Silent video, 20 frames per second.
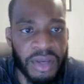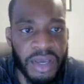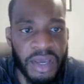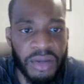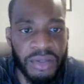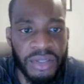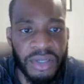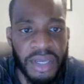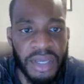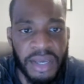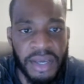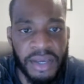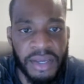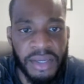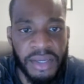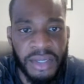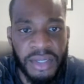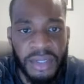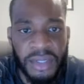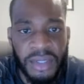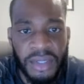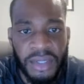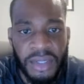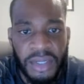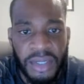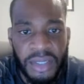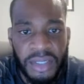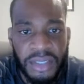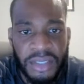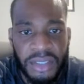Okay, I'll do it here
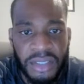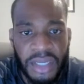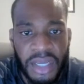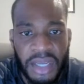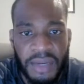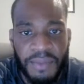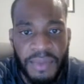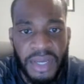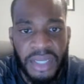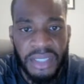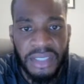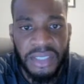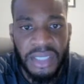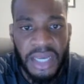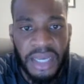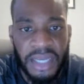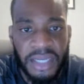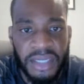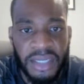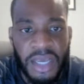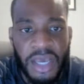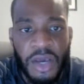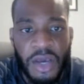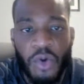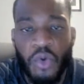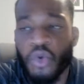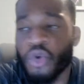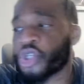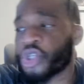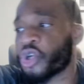side by side.
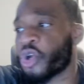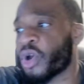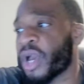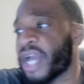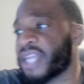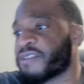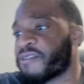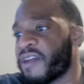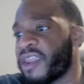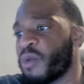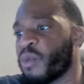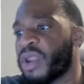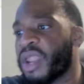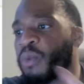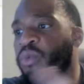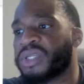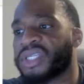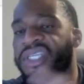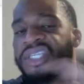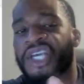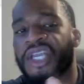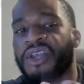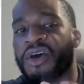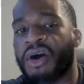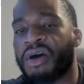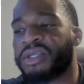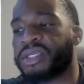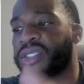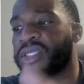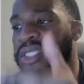Also, guys, for anyone that wants to check
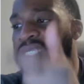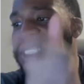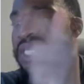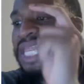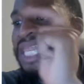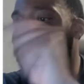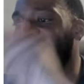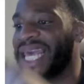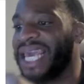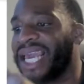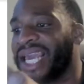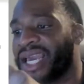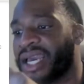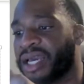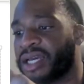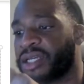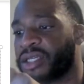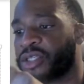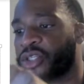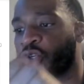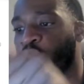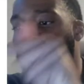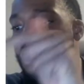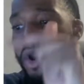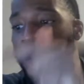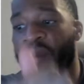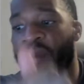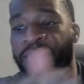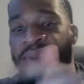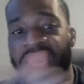the answers, the link to
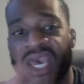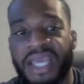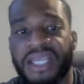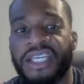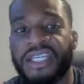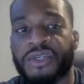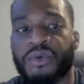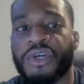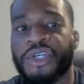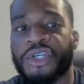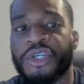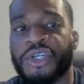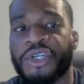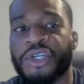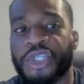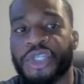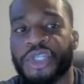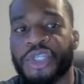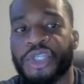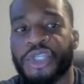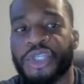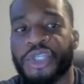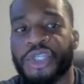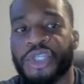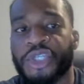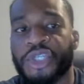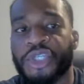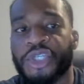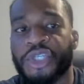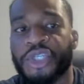where I'm getting these questions from, I've put
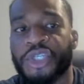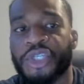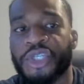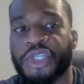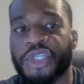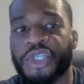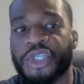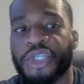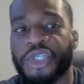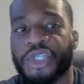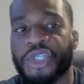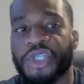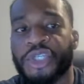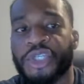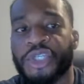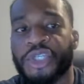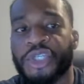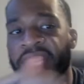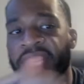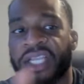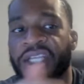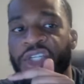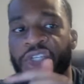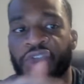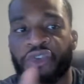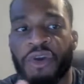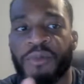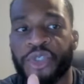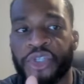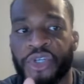in a workbook. So just go in the
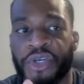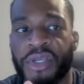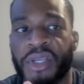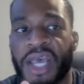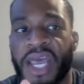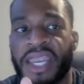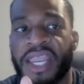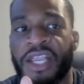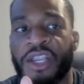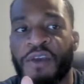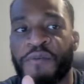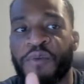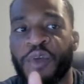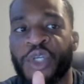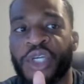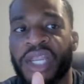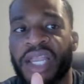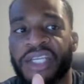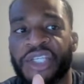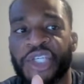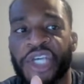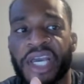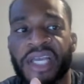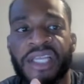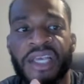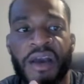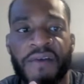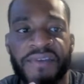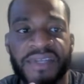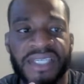description, and then if you
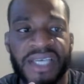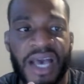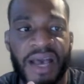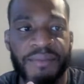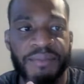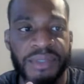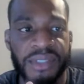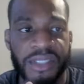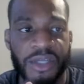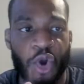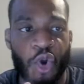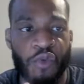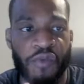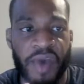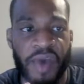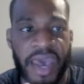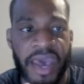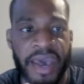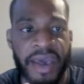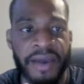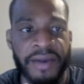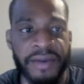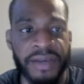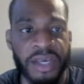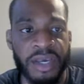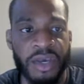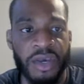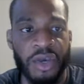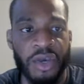check the other tabs over here,